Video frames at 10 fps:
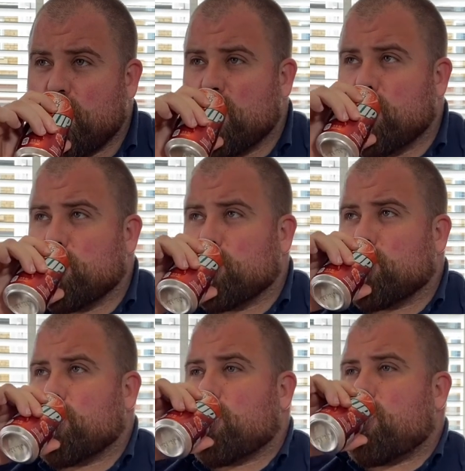
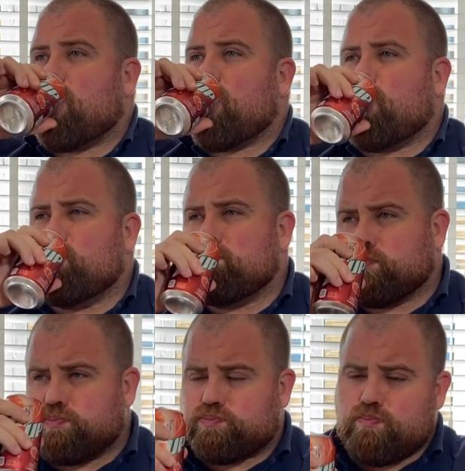
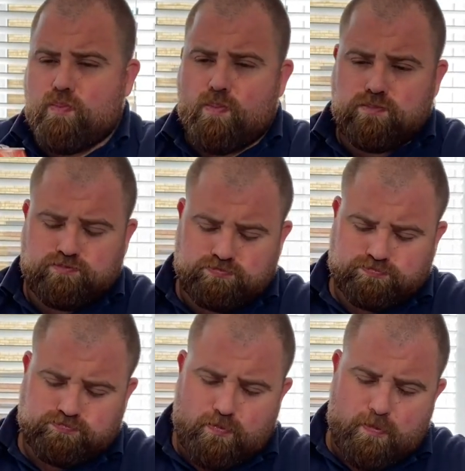
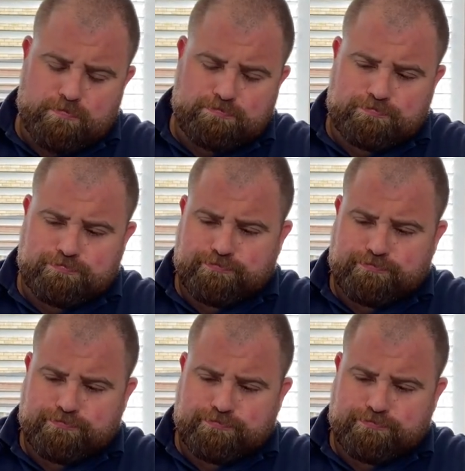(silence)